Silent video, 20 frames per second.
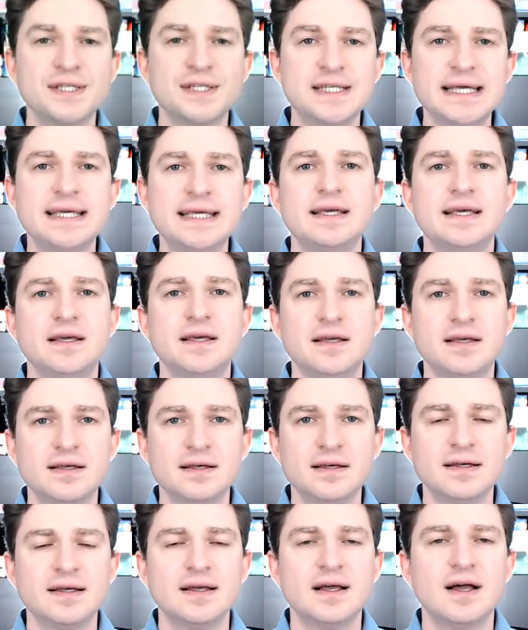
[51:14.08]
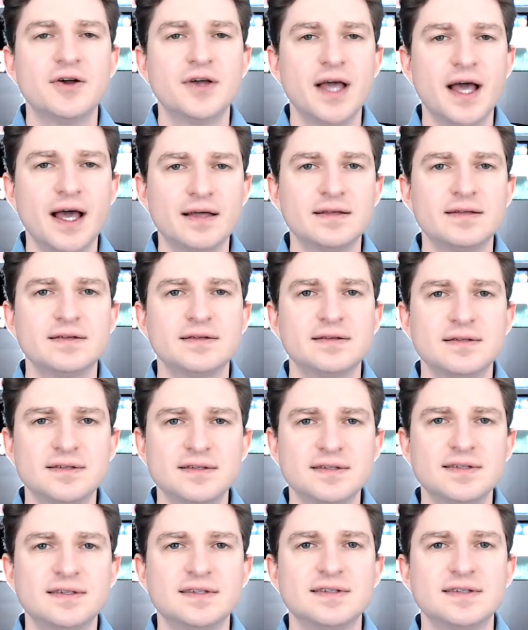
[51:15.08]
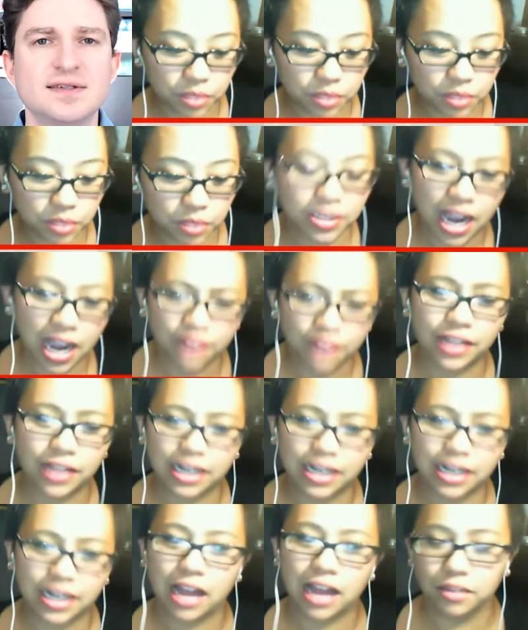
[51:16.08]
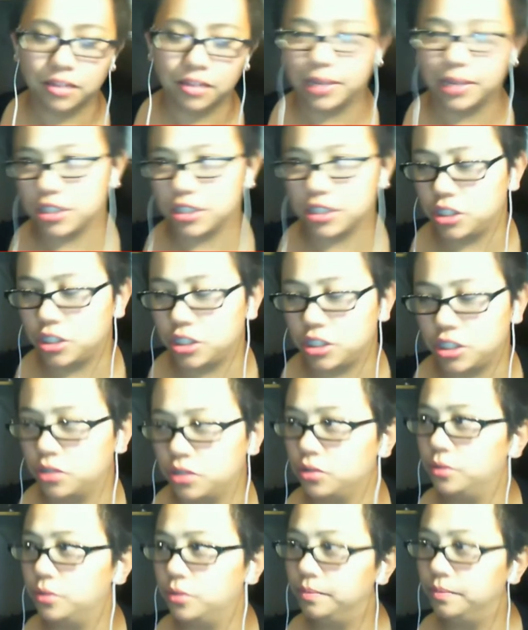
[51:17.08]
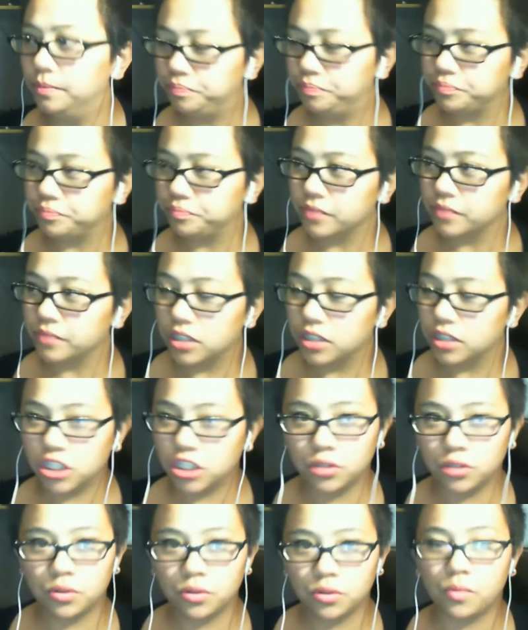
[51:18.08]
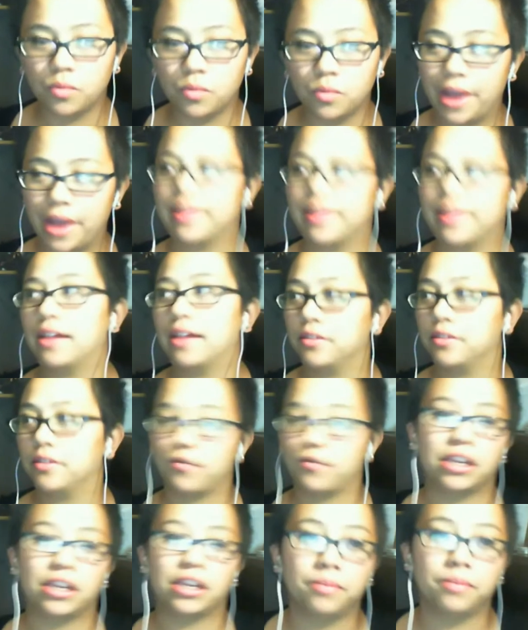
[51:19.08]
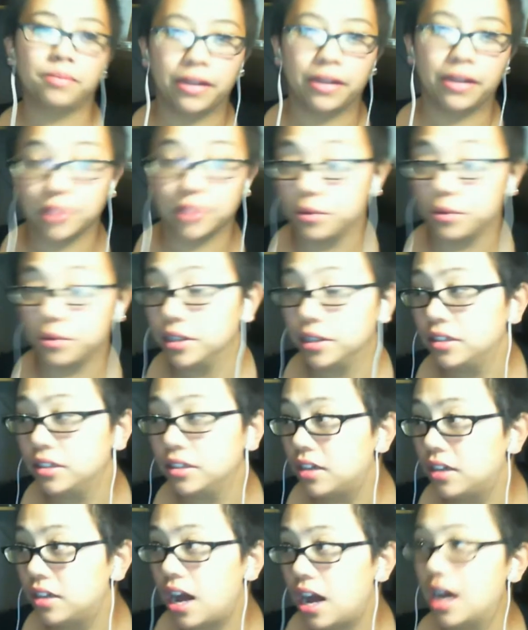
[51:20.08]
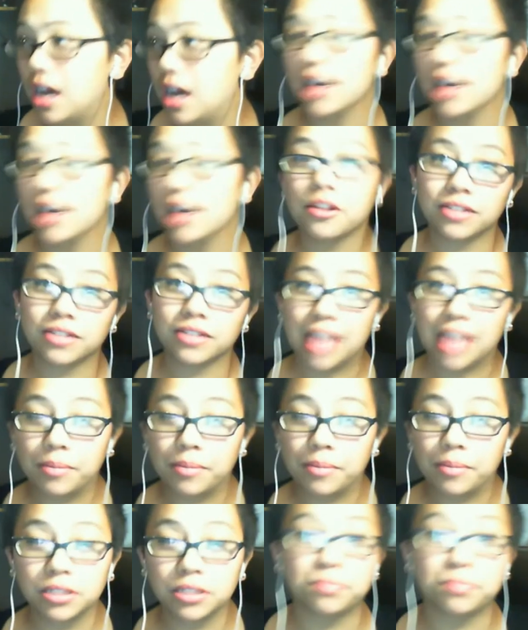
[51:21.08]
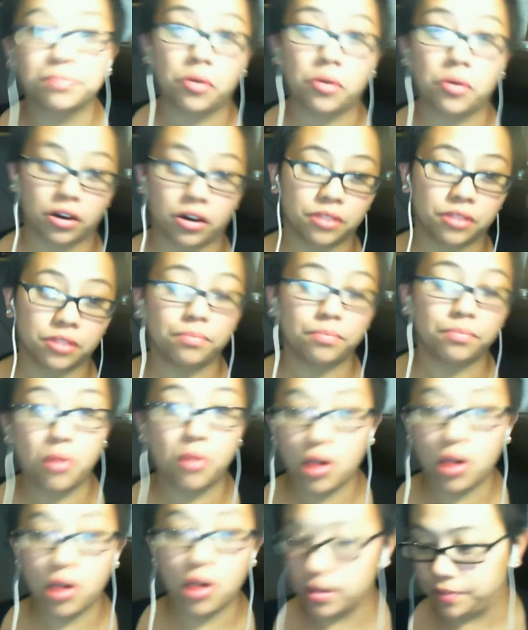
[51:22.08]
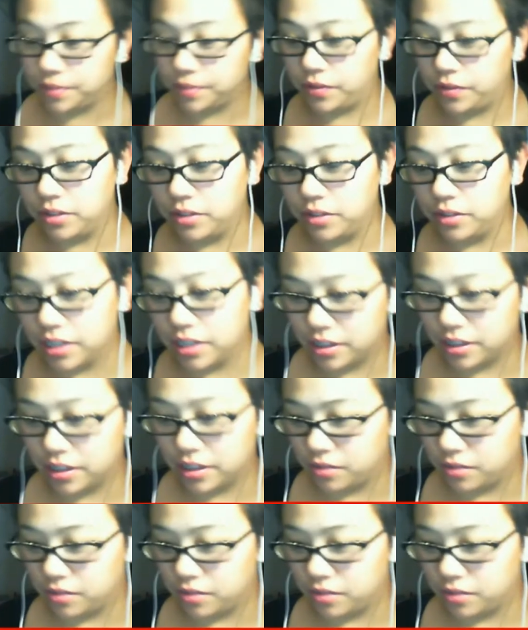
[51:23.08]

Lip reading: of an yeah. So it's of like an element to the way that the Ferengi play. So another example is the Borg. The Borg, if you look at the way